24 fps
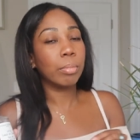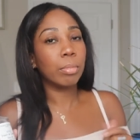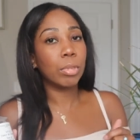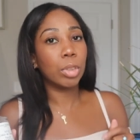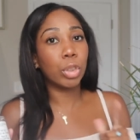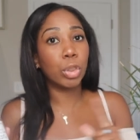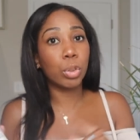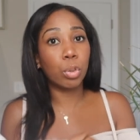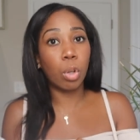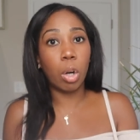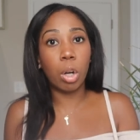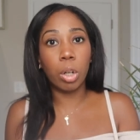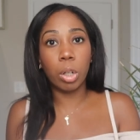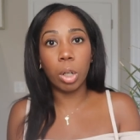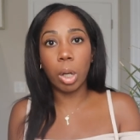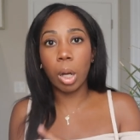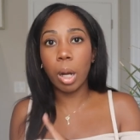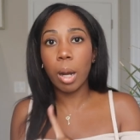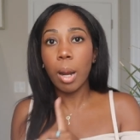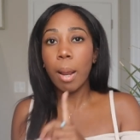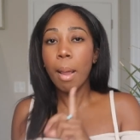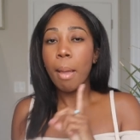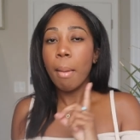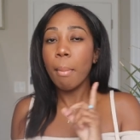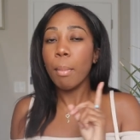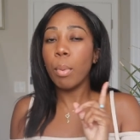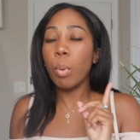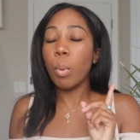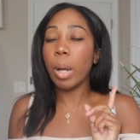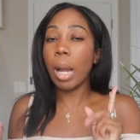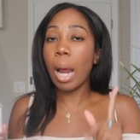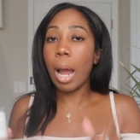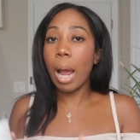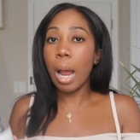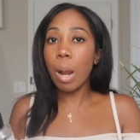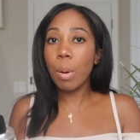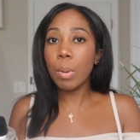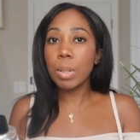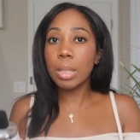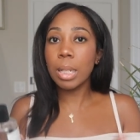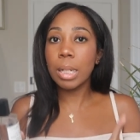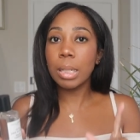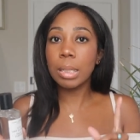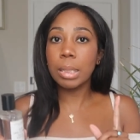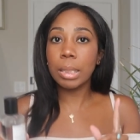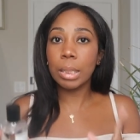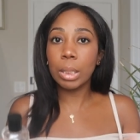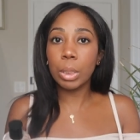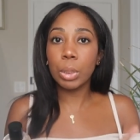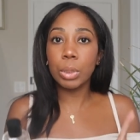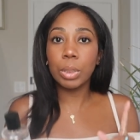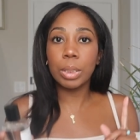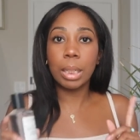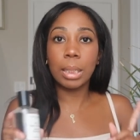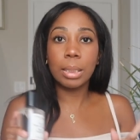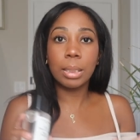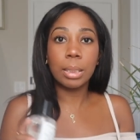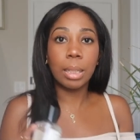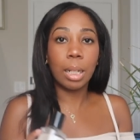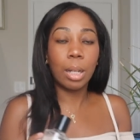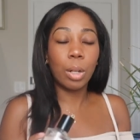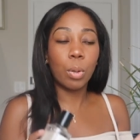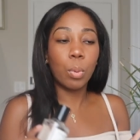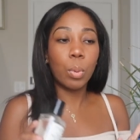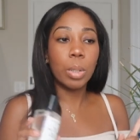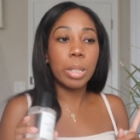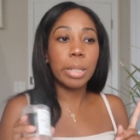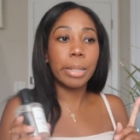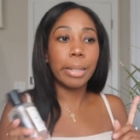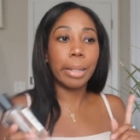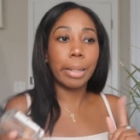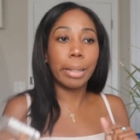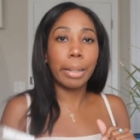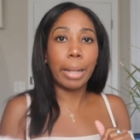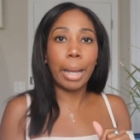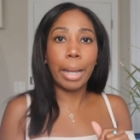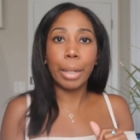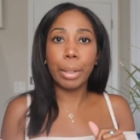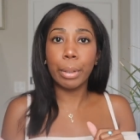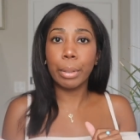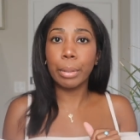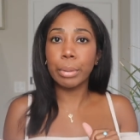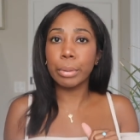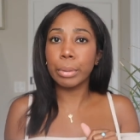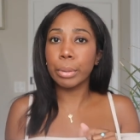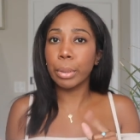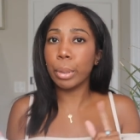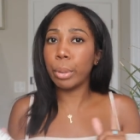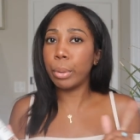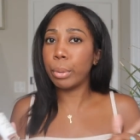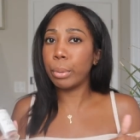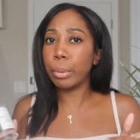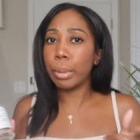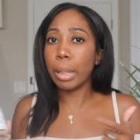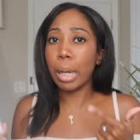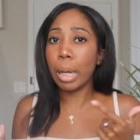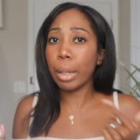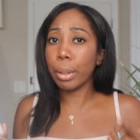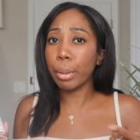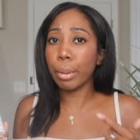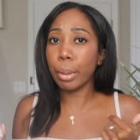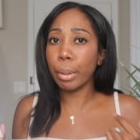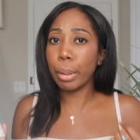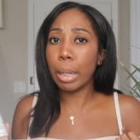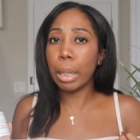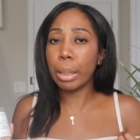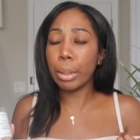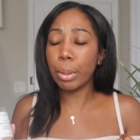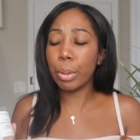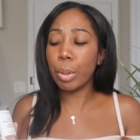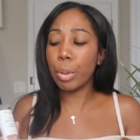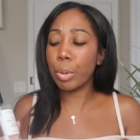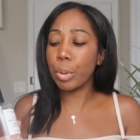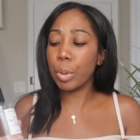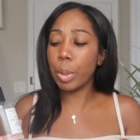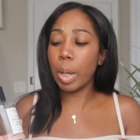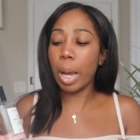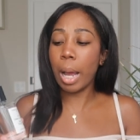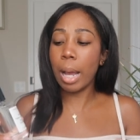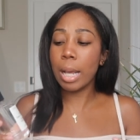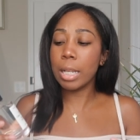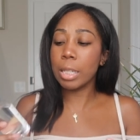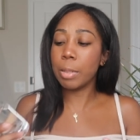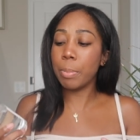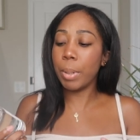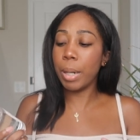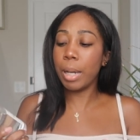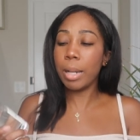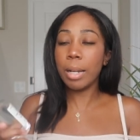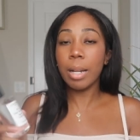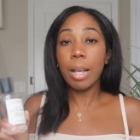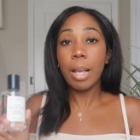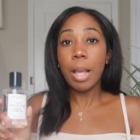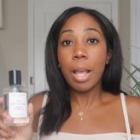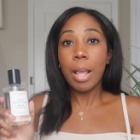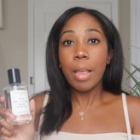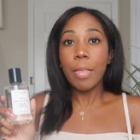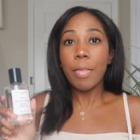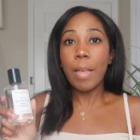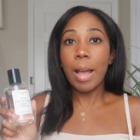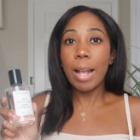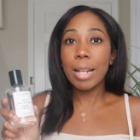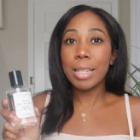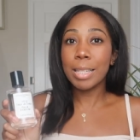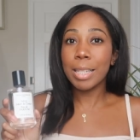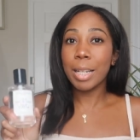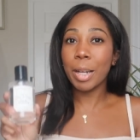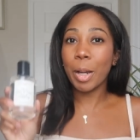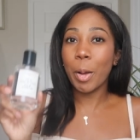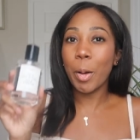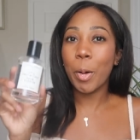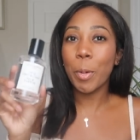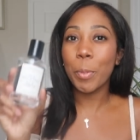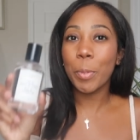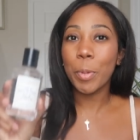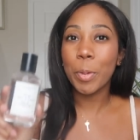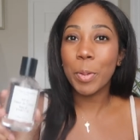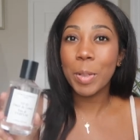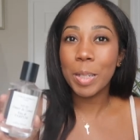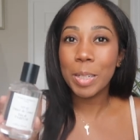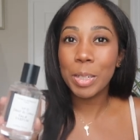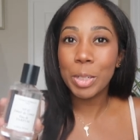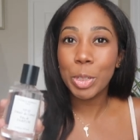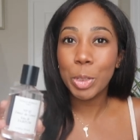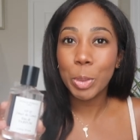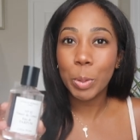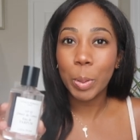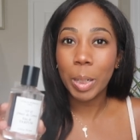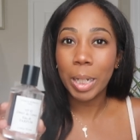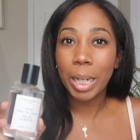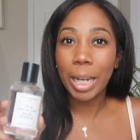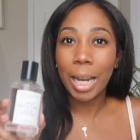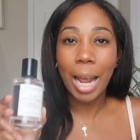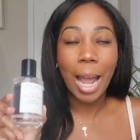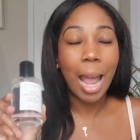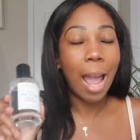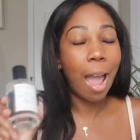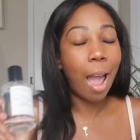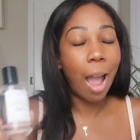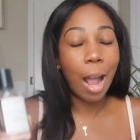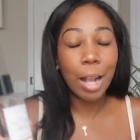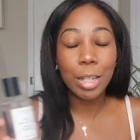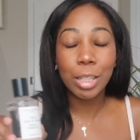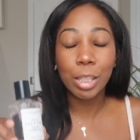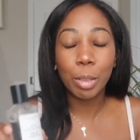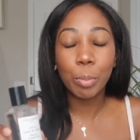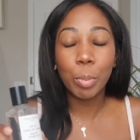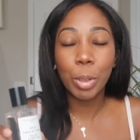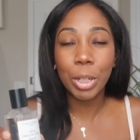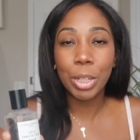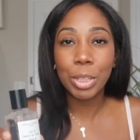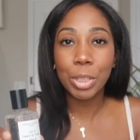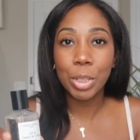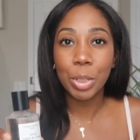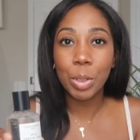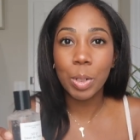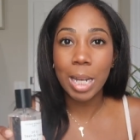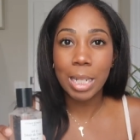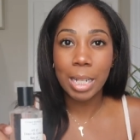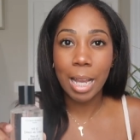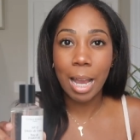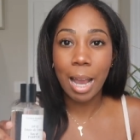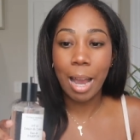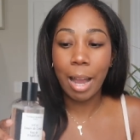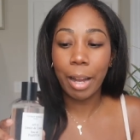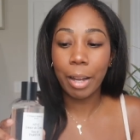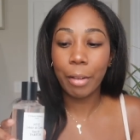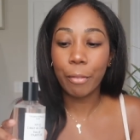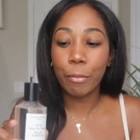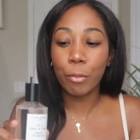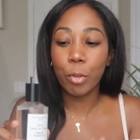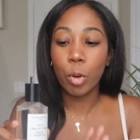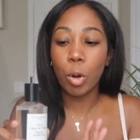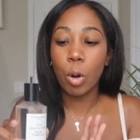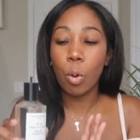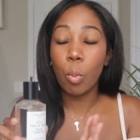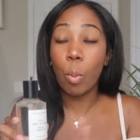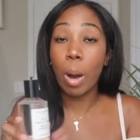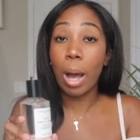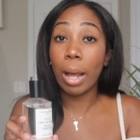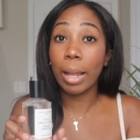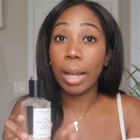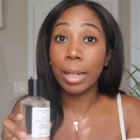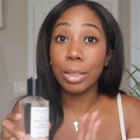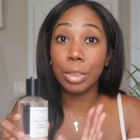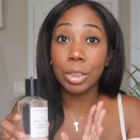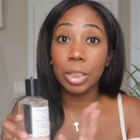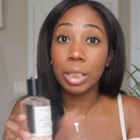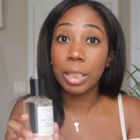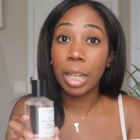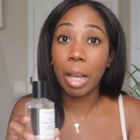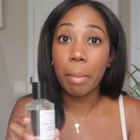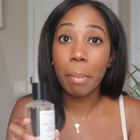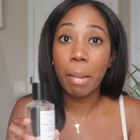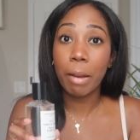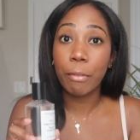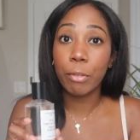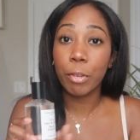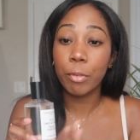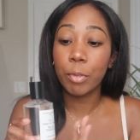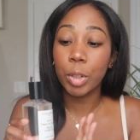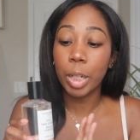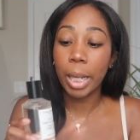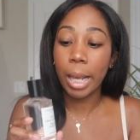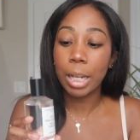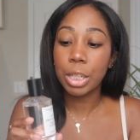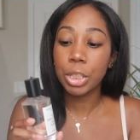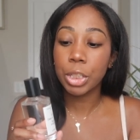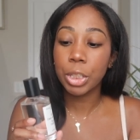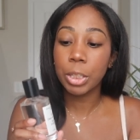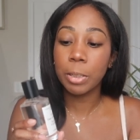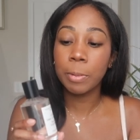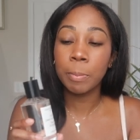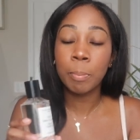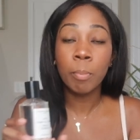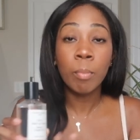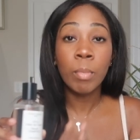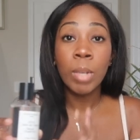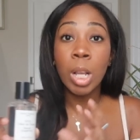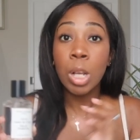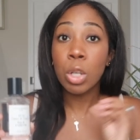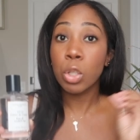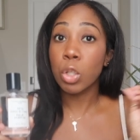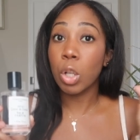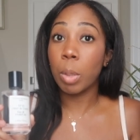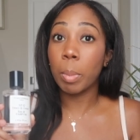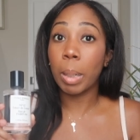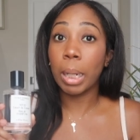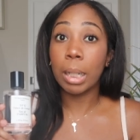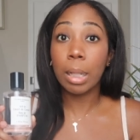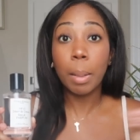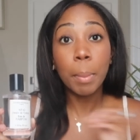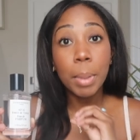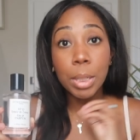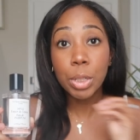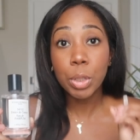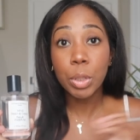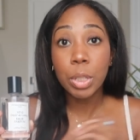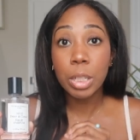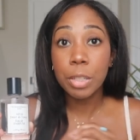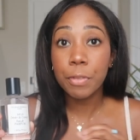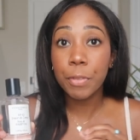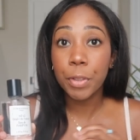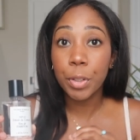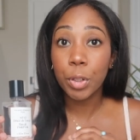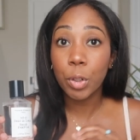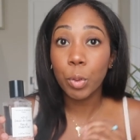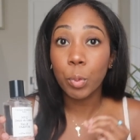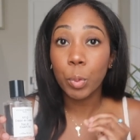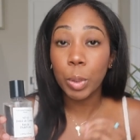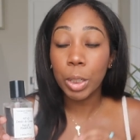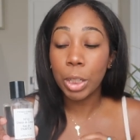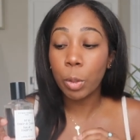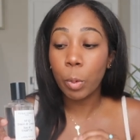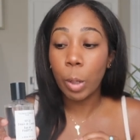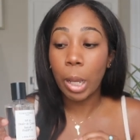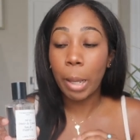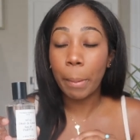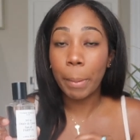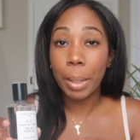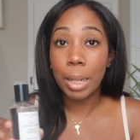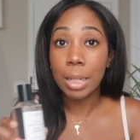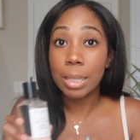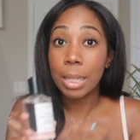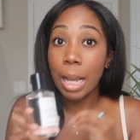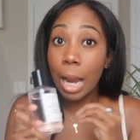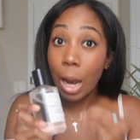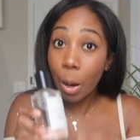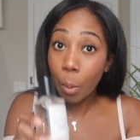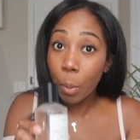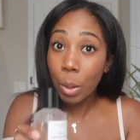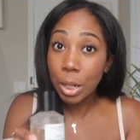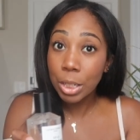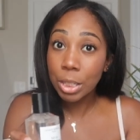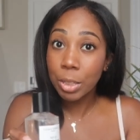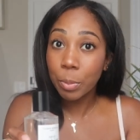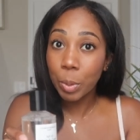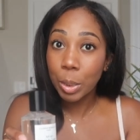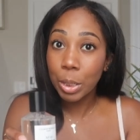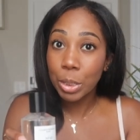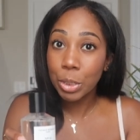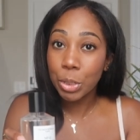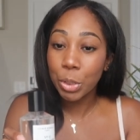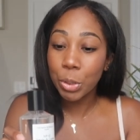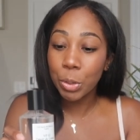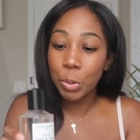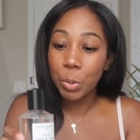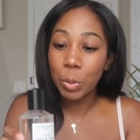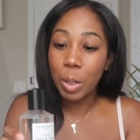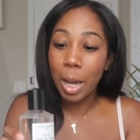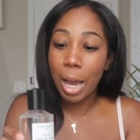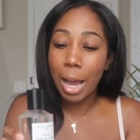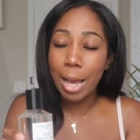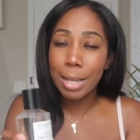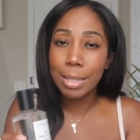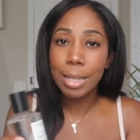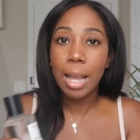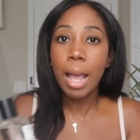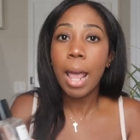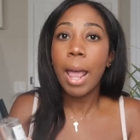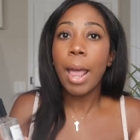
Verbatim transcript: stronger. But when I was at Dillard's, they said it was lighter. So I don't know, you guys. But that's it. I hope you enjoyed it. I had to bring it to you guys. I had it for a while. I just came back from vacation, so I'm like, let me do this video really quick, because I wanted to bring it to you guys.